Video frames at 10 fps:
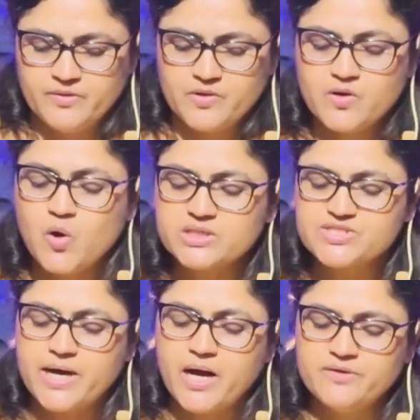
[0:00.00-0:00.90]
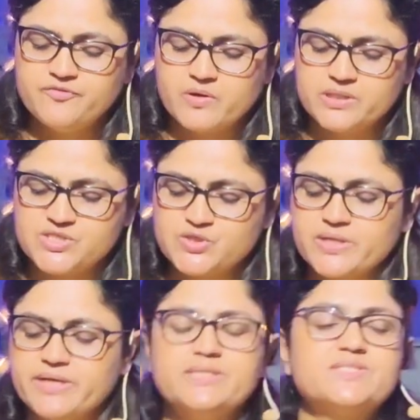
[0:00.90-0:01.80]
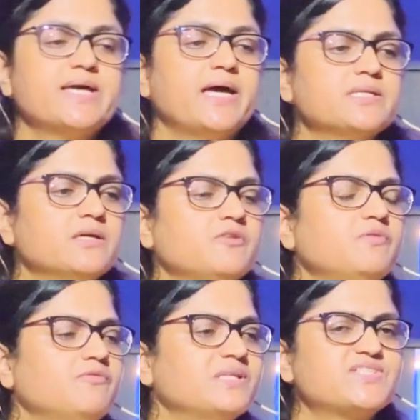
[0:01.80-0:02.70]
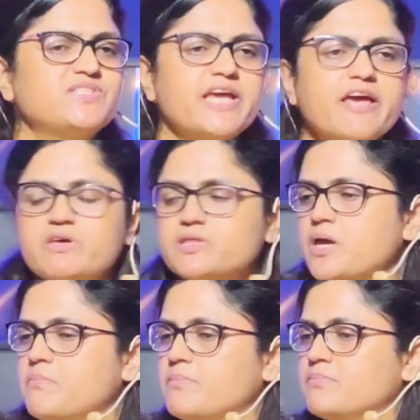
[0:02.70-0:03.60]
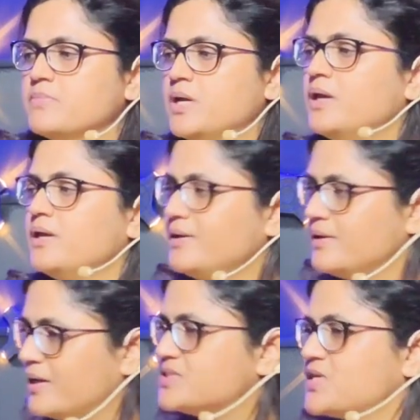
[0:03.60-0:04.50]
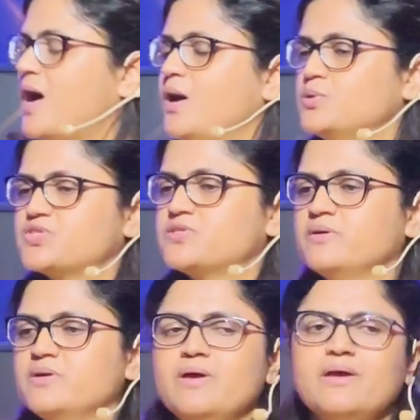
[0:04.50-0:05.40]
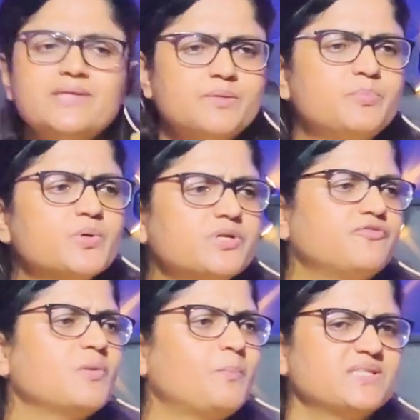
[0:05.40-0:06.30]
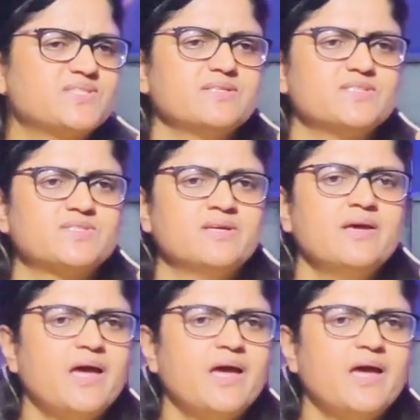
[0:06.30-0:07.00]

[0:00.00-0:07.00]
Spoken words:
You know, God's heart for his children is that we will stay with him in his house, in that beautiful presence